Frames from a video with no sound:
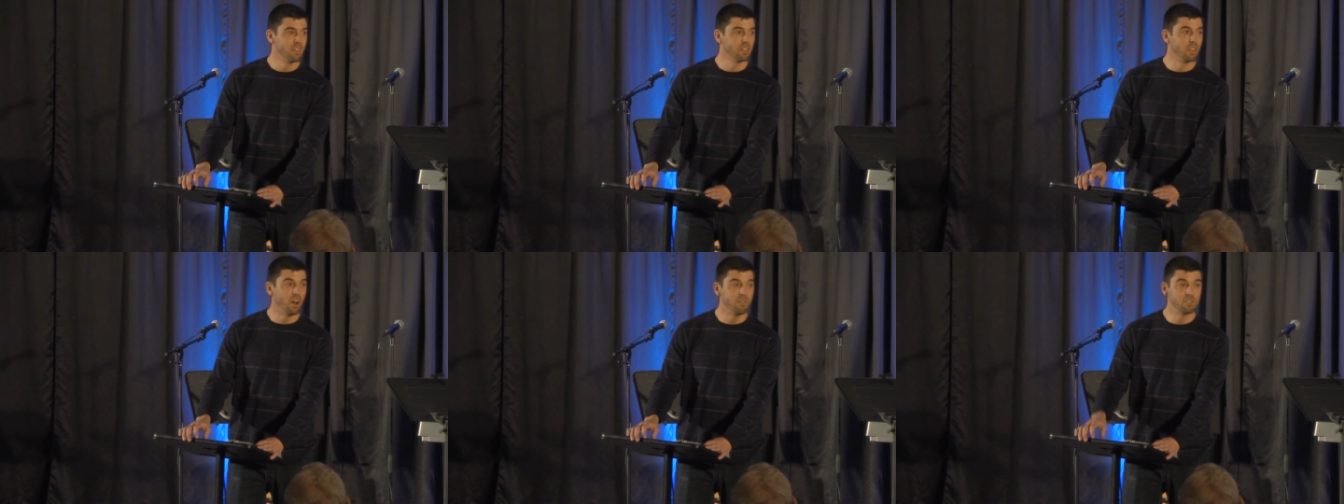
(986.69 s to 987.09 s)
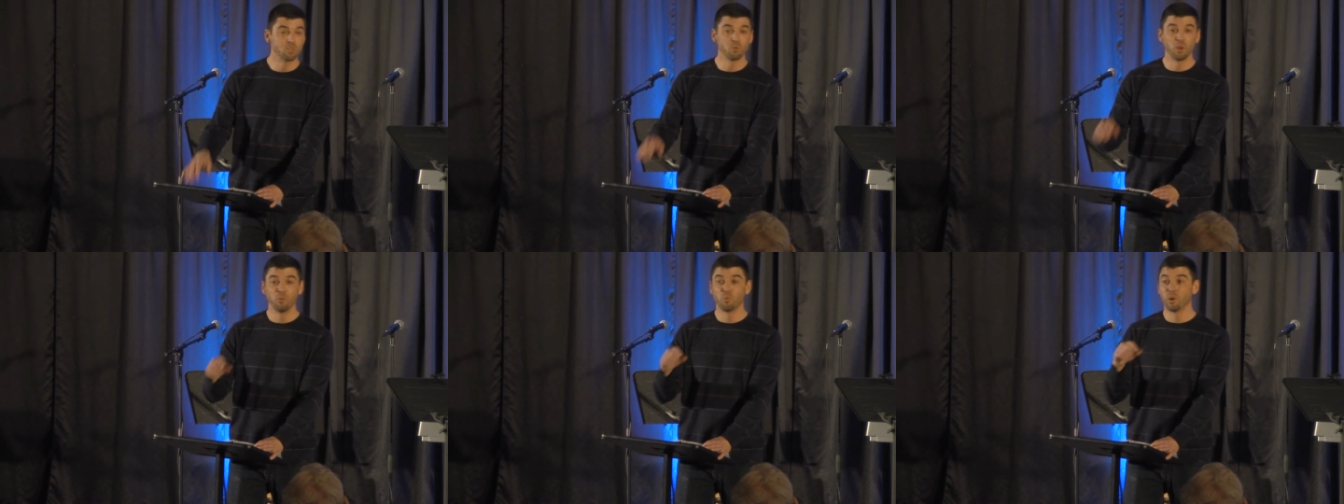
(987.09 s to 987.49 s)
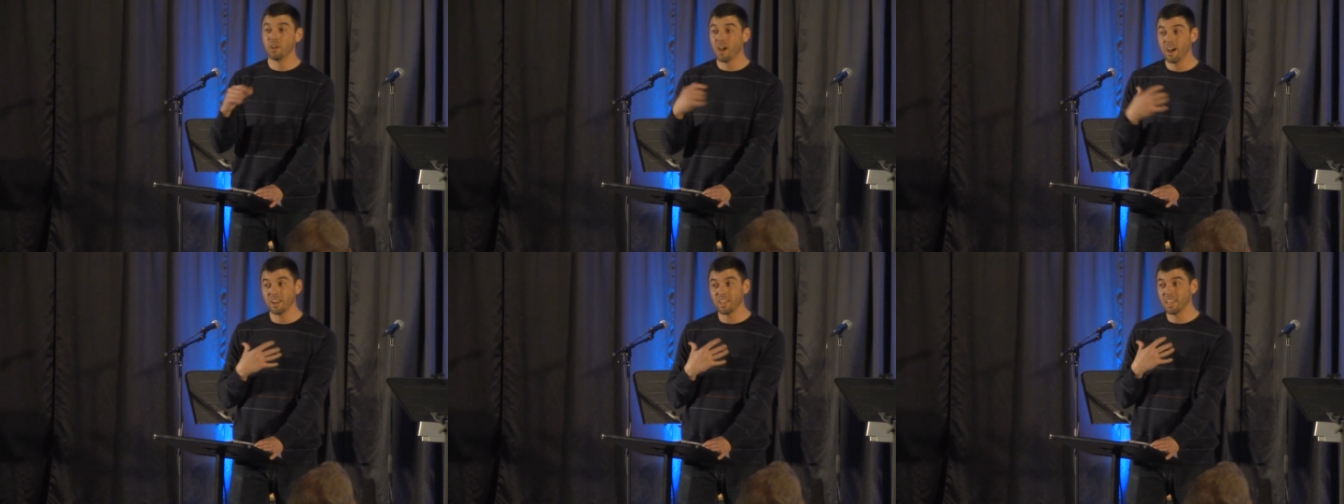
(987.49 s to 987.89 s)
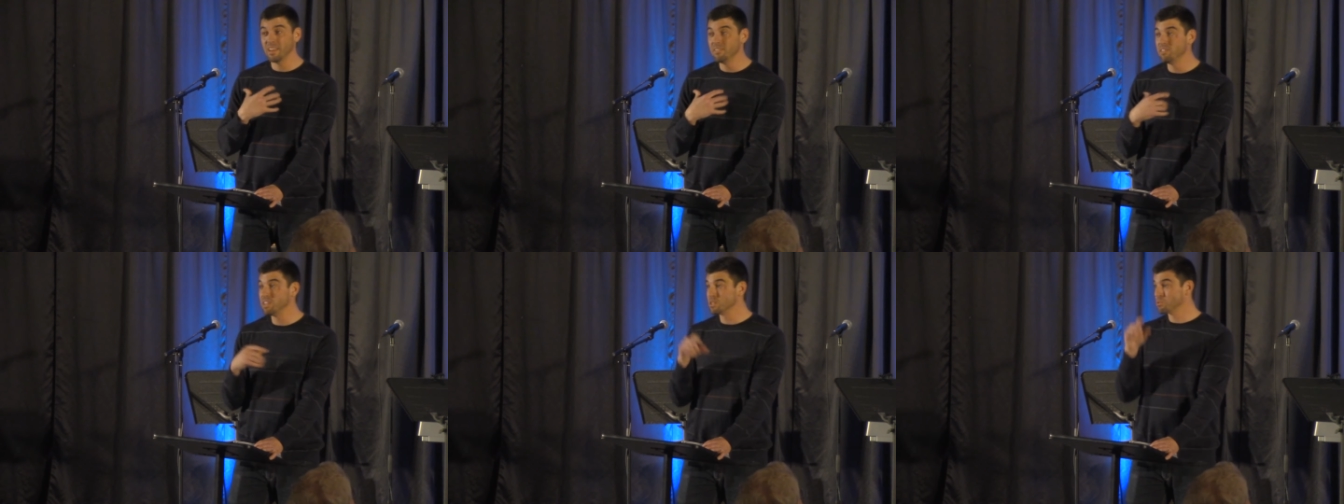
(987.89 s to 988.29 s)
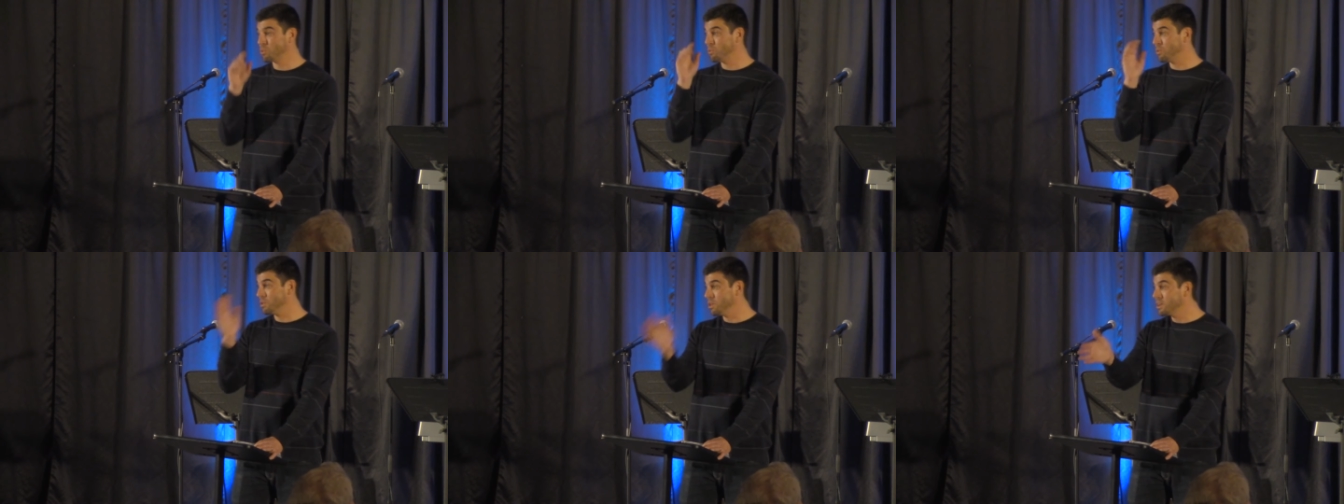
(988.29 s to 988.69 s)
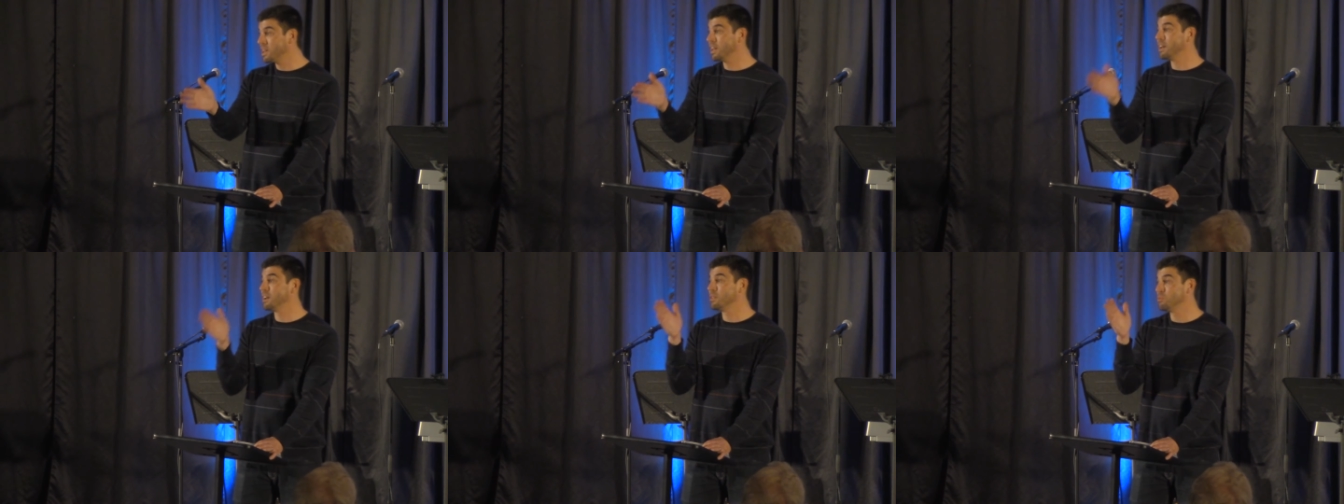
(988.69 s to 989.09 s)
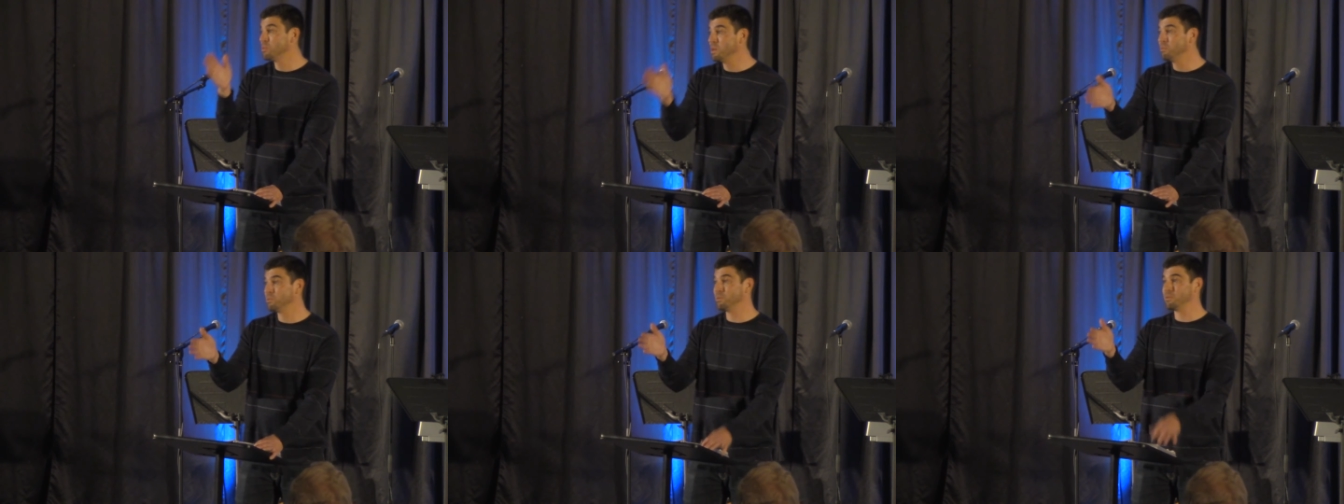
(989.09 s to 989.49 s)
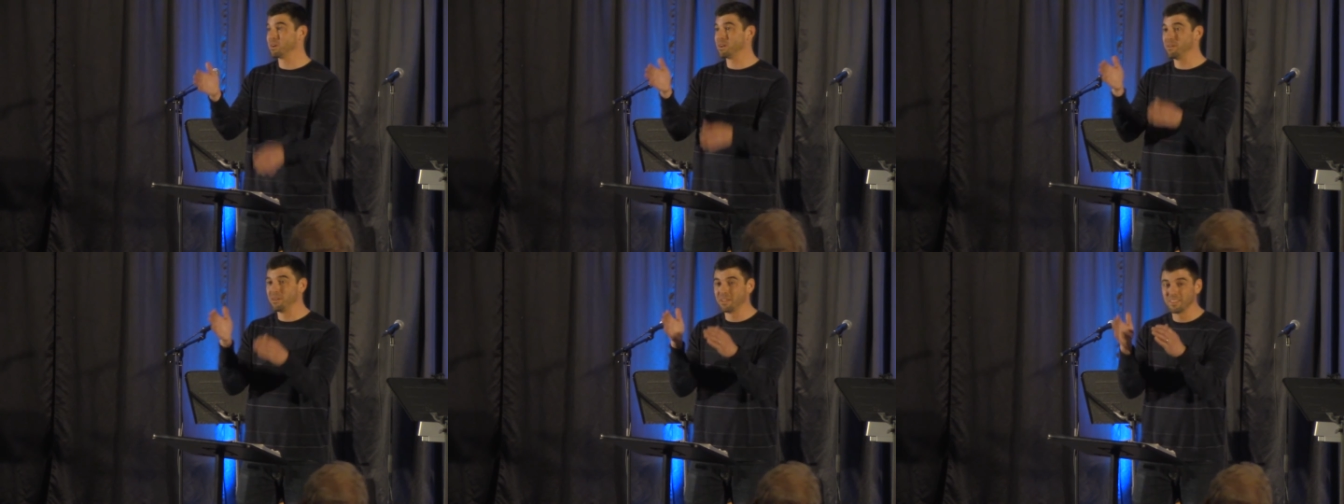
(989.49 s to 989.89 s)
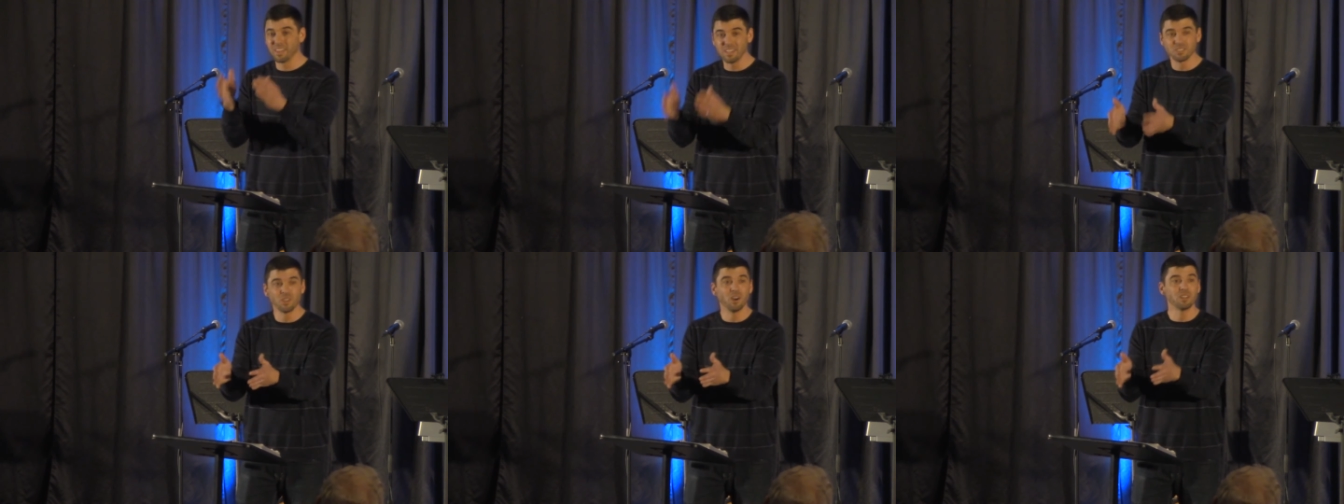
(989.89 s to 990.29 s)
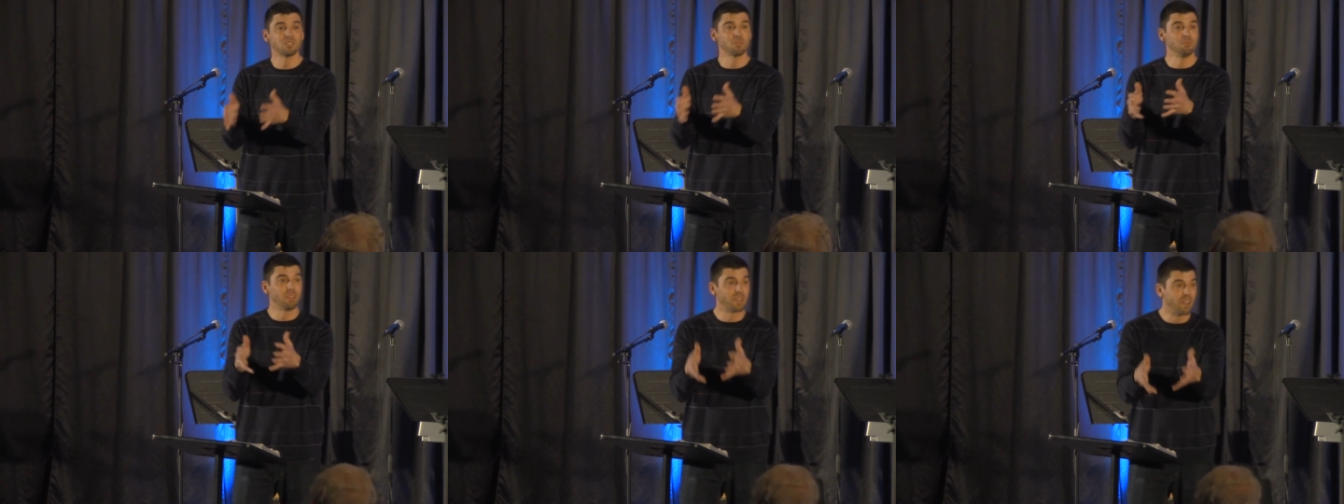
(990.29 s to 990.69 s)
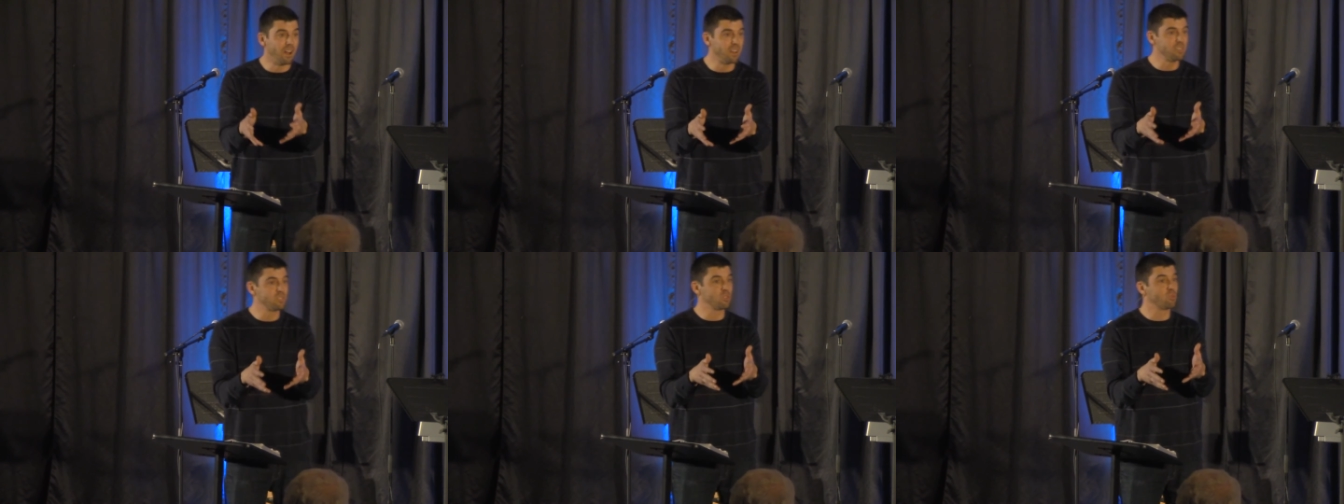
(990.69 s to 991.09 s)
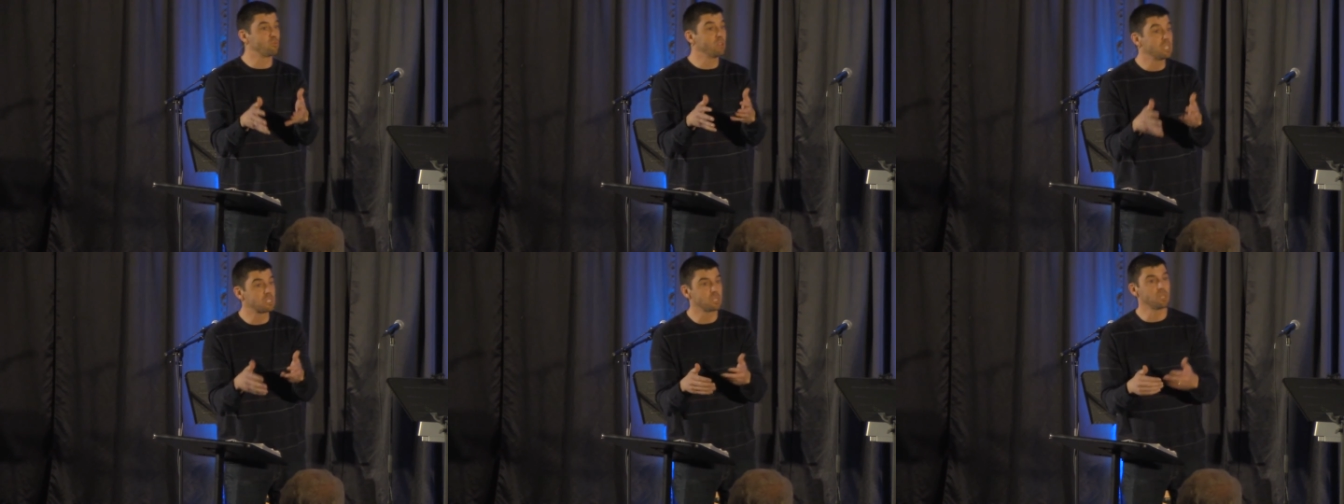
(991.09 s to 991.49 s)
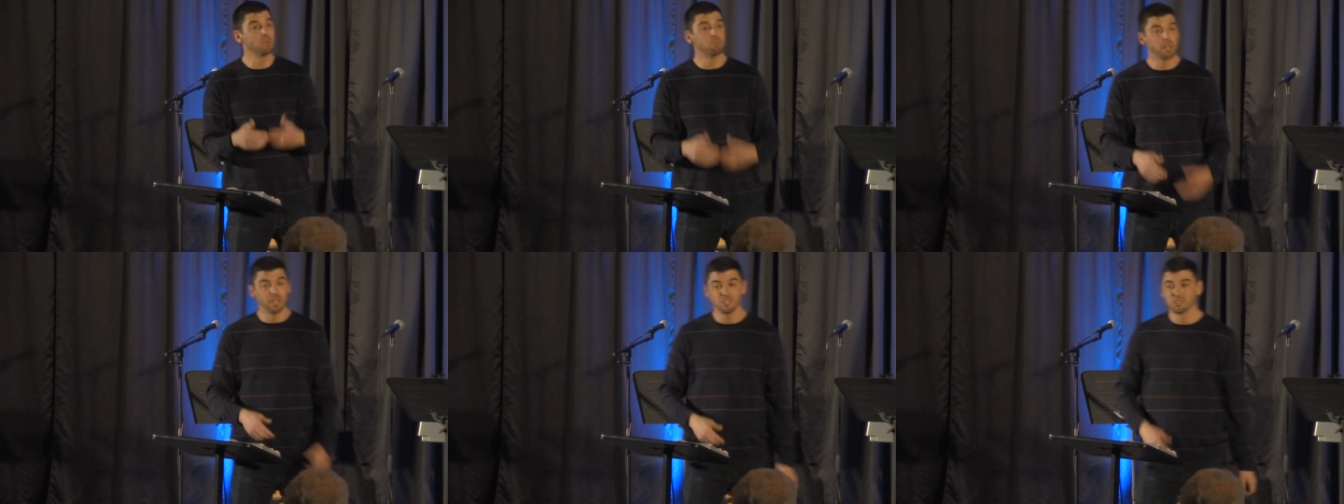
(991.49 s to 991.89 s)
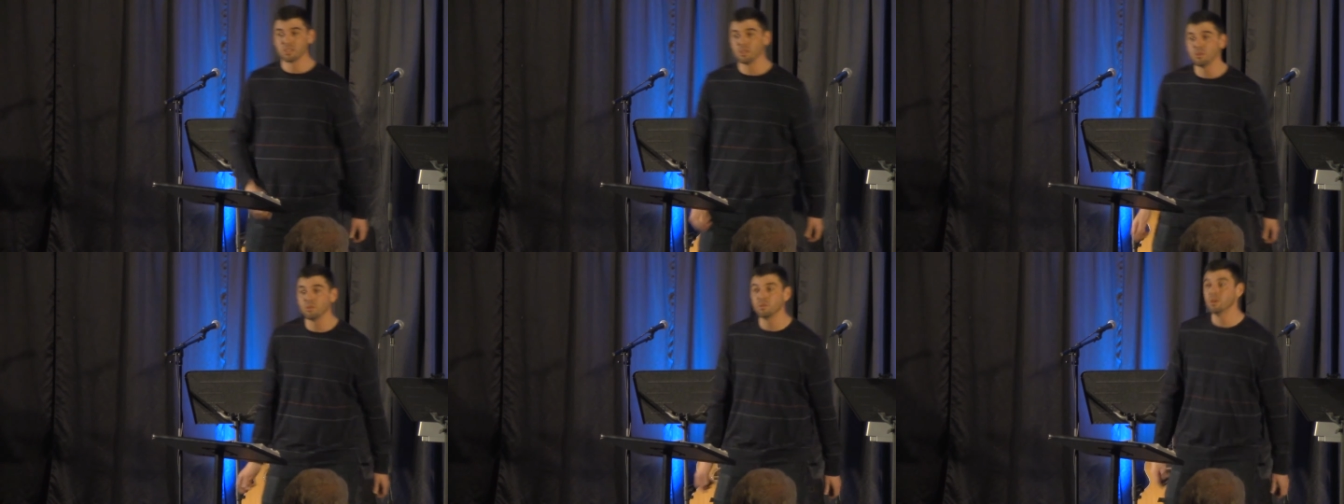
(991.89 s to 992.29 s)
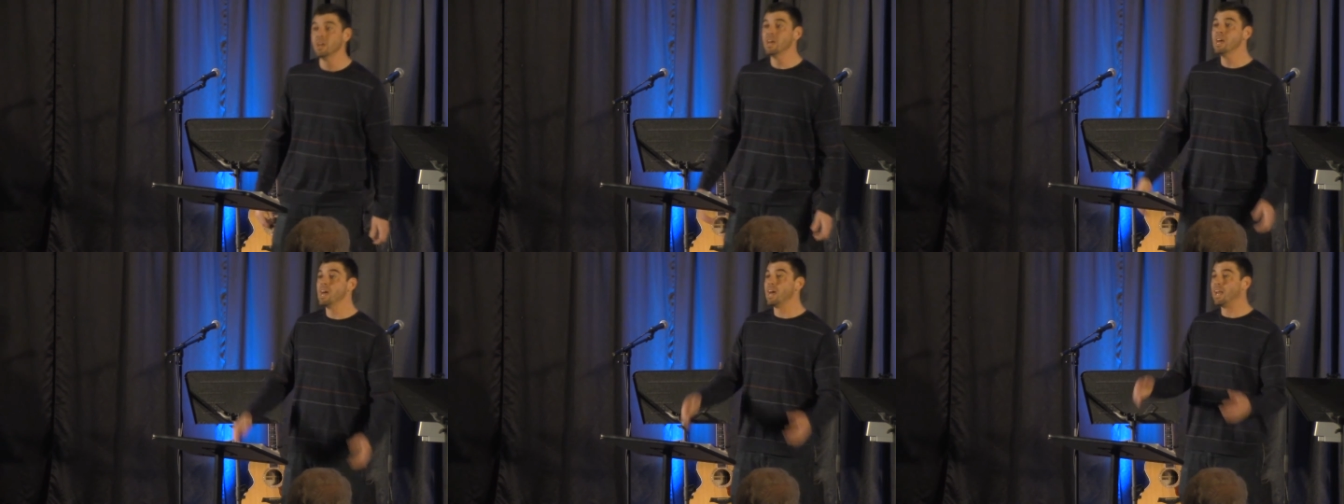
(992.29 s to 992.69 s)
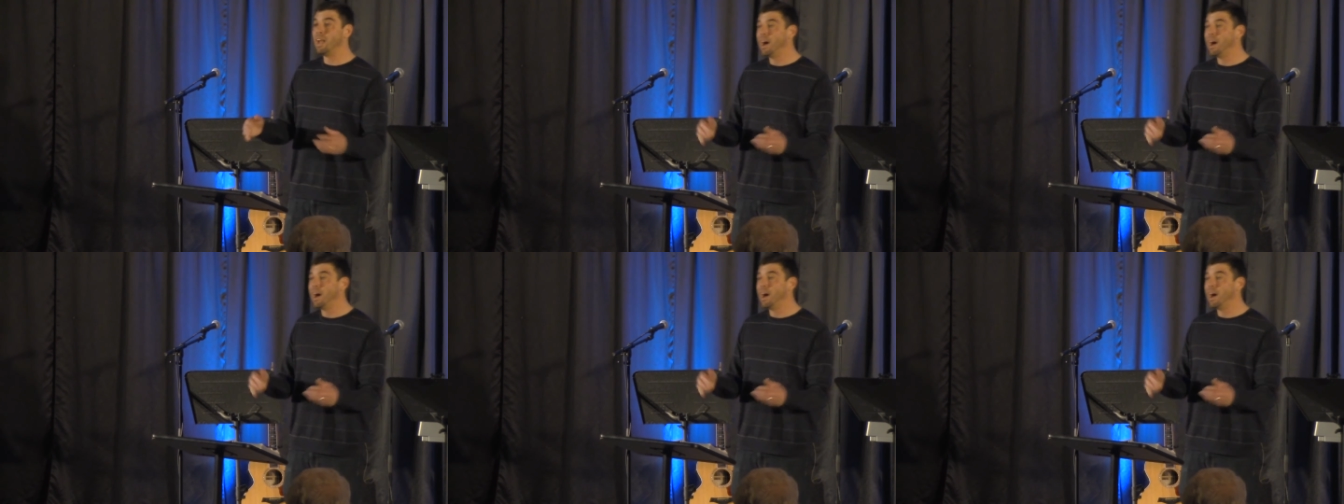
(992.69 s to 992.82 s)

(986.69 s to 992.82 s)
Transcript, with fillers: Love is when we're not envious, when we're looking at other people and we're going, That's awesome that God has so richly blessed you, and